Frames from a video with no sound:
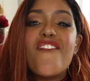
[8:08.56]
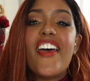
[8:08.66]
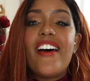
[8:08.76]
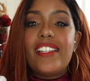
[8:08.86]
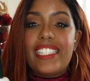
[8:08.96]

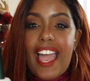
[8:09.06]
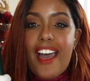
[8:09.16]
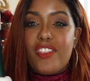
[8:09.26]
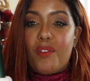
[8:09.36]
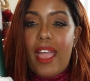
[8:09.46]
fell
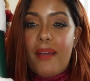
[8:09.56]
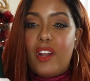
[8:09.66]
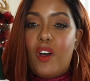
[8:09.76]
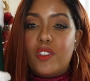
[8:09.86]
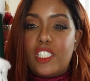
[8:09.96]
down the
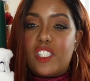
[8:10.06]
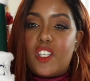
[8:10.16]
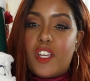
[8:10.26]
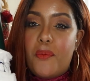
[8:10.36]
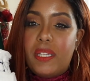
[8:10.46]
rabbit hole
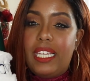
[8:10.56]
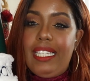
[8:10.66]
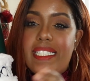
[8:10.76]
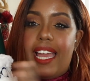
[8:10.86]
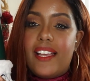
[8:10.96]
just
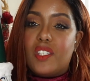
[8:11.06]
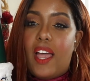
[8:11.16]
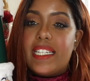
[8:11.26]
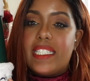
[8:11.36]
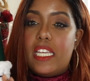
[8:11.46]
completely down so
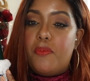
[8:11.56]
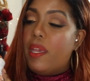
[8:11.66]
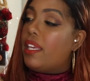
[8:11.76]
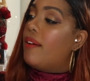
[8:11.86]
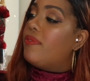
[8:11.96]
I did
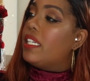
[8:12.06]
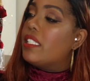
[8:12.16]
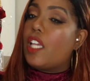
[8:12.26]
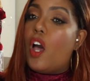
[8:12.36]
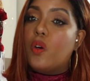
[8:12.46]
pick up
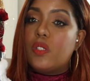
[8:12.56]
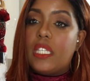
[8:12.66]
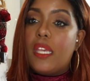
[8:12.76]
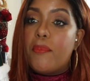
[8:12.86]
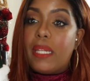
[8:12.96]
this
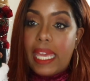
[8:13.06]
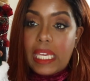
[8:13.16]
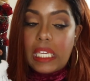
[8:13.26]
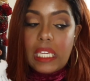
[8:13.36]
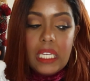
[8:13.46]
cozy
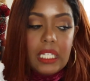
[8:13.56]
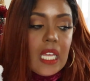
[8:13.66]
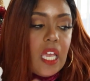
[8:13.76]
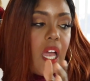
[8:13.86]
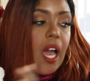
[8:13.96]

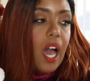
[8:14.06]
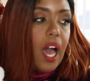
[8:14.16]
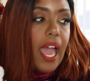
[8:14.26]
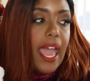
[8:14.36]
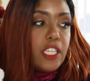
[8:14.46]
blanket
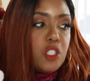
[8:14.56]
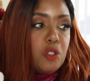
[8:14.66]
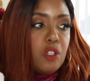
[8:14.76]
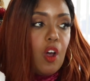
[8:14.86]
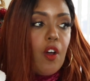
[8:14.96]
uh, as
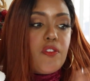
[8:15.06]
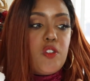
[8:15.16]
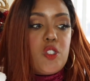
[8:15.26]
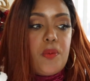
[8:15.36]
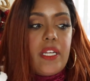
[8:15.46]
you know if
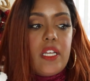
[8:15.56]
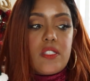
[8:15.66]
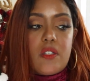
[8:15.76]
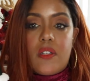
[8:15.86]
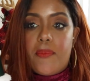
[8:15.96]
you spent a
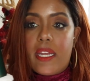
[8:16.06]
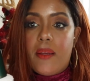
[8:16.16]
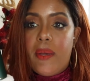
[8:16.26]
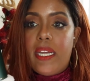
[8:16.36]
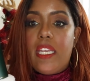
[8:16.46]
certain amount
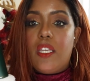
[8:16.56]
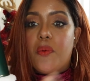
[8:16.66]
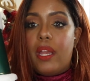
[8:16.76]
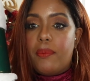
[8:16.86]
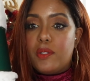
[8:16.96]
of money
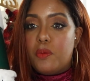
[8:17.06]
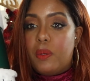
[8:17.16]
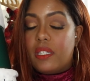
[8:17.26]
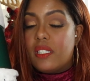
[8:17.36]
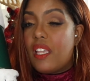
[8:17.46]
you were able to
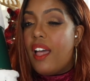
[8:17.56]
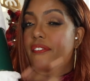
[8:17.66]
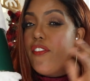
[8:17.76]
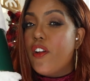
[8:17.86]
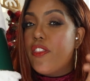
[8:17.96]
pick this
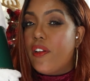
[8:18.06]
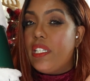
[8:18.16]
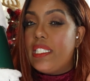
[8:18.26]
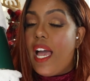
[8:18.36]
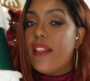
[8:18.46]
up for
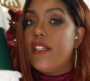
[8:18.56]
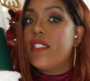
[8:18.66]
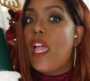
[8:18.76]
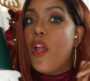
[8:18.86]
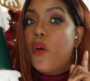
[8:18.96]

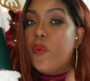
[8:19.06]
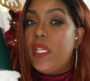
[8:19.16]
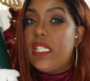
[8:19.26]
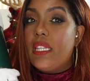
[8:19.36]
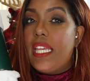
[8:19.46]
$30
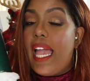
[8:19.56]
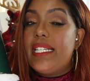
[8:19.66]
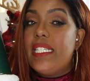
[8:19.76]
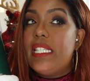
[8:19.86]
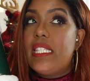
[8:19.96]
recently I
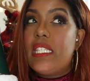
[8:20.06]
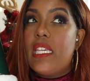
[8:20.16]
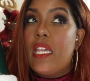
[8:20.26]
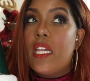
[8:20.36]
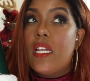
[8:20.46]
did
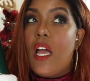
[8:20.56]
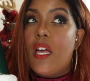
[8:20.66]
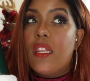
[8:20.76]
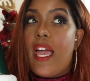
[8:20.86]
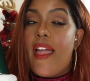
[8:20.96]
see it
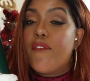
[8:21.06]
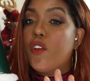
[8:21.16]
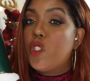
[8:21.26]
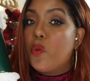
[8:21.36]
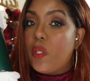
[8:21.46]
online
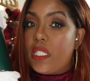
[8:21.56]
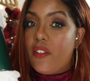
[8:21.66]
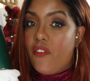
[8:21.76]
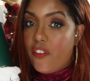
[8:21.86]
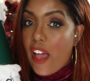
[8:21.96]
for
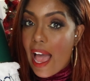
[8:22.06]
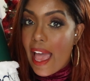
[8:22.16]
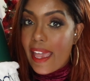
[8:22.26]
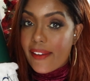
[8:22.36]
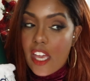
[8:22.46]

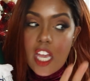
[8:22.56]
25